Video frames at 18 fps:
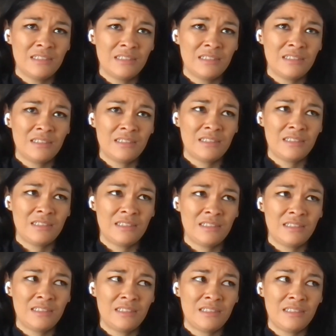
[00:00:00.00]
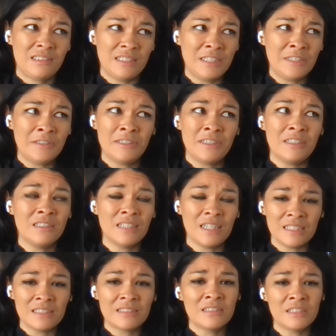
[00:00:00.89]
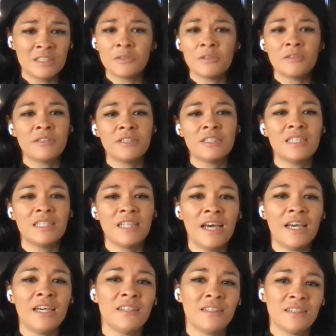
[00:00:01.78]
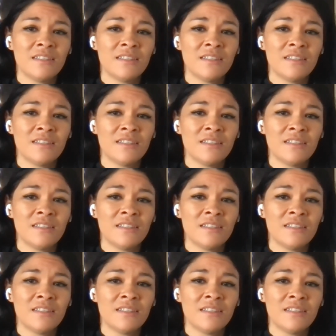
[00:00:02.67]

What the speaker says: Serial. I listened to it really late.